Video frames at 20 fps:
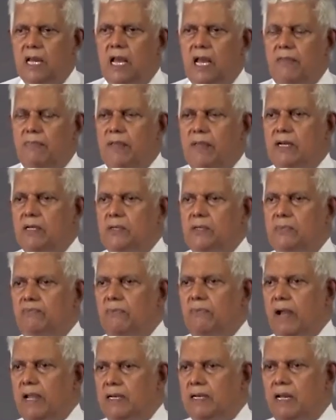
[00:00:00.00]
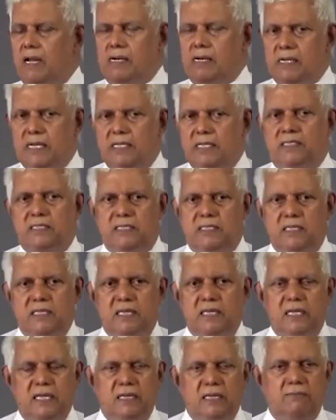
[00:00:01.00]
then to find our
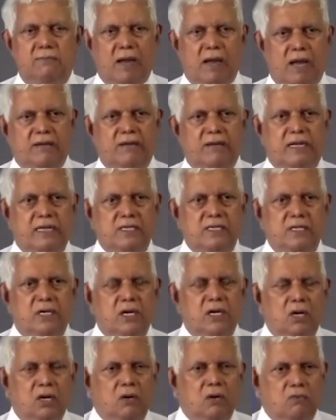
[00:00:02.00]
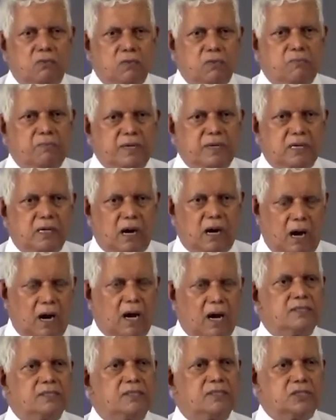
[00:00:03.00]
destiny in marriage would be a
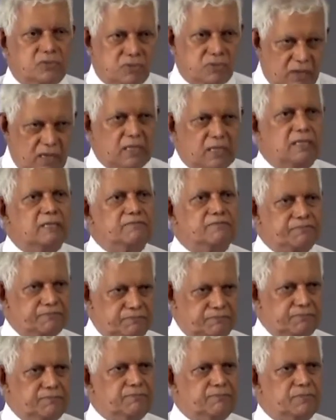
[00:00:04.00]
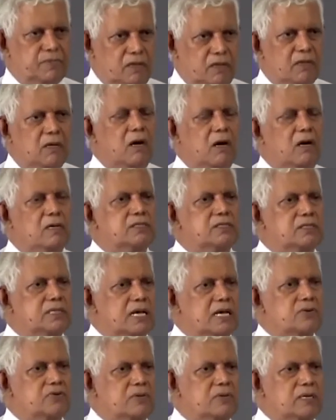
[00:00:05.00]
hard struggle. God's
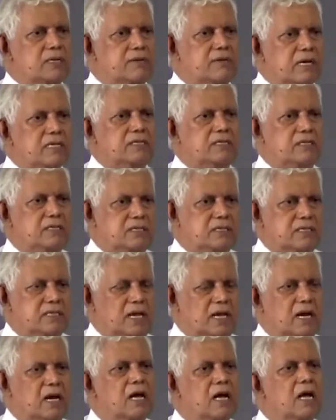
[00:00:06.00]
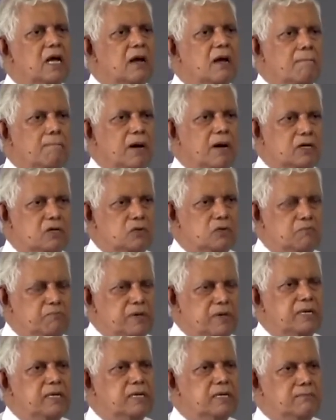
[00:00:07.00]
natural grace is there, but to
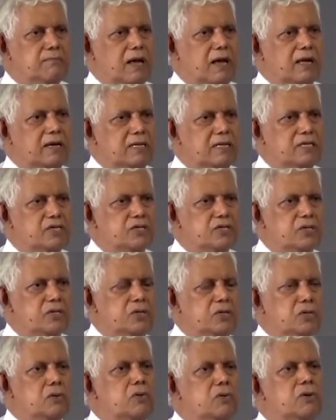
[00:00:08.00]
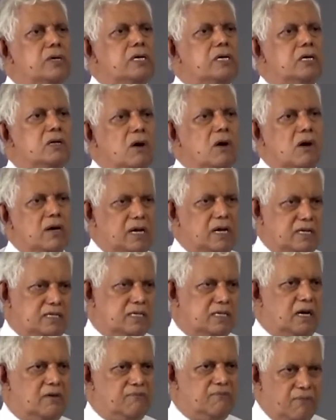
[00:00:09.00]
begin marriage knowing God as
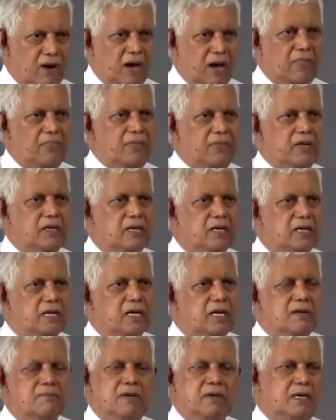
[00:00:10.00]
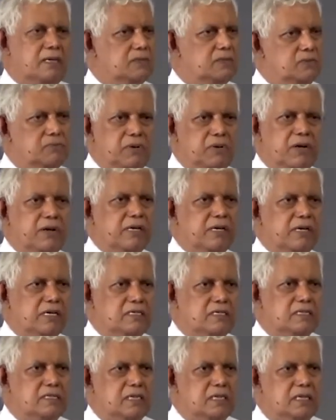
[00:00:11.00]
our Father becomes very
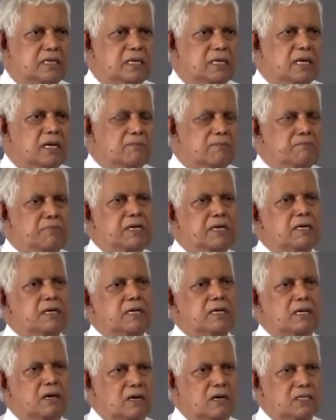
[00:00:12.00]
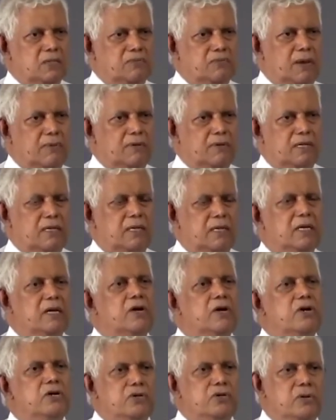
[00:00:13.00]
easy. Being in God's family,
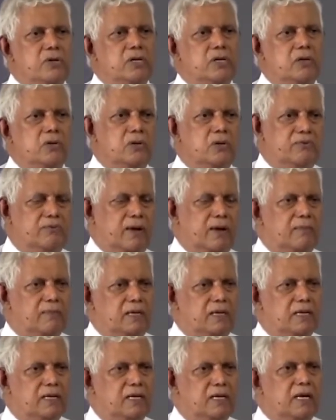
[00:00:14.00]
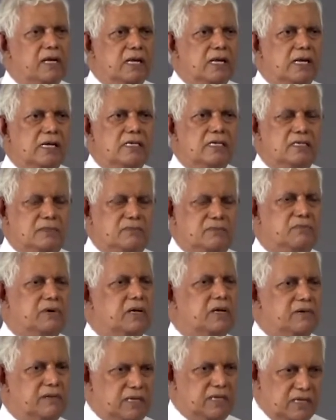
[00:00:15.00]
doing your family, is
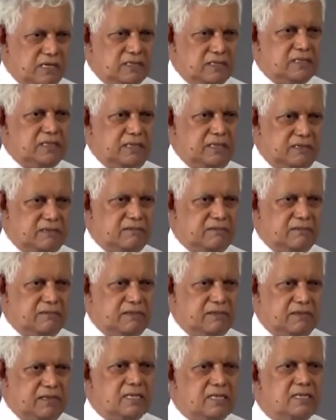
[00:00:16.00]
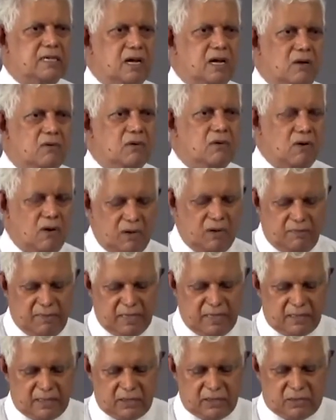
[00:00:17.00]
very easy. That's how God
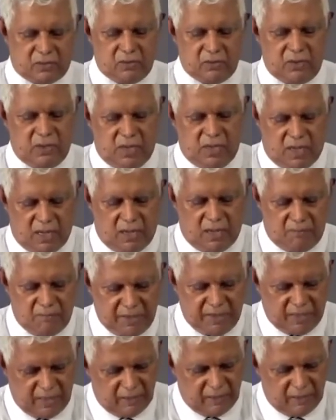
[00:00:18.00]
meant it to be.